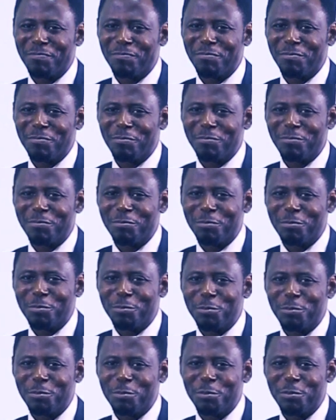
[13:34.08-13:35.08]

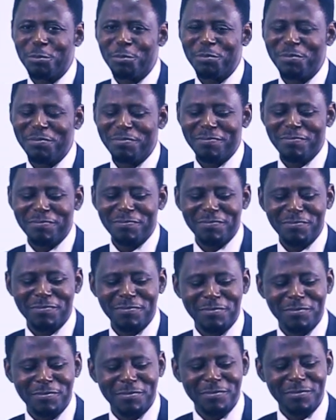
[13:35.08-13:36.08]

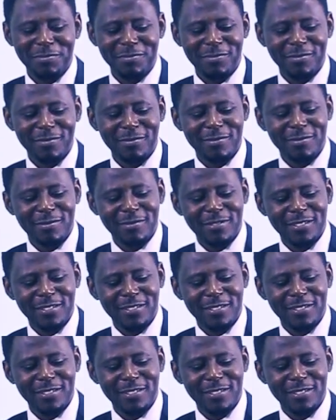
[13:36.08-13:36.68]
Nobody speaks.